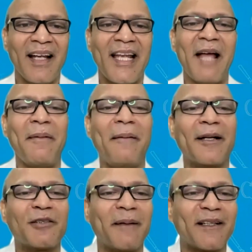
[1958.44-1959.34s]
KMM
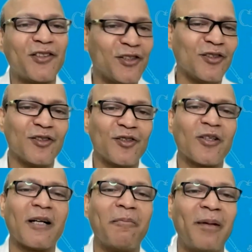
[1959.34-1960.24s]
expects you
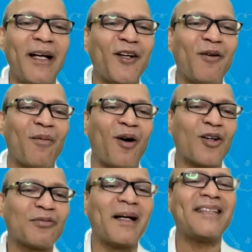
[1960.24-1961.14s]
to complete your
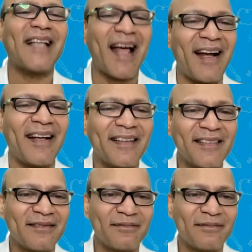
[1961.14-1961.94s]
mocks by Saturday.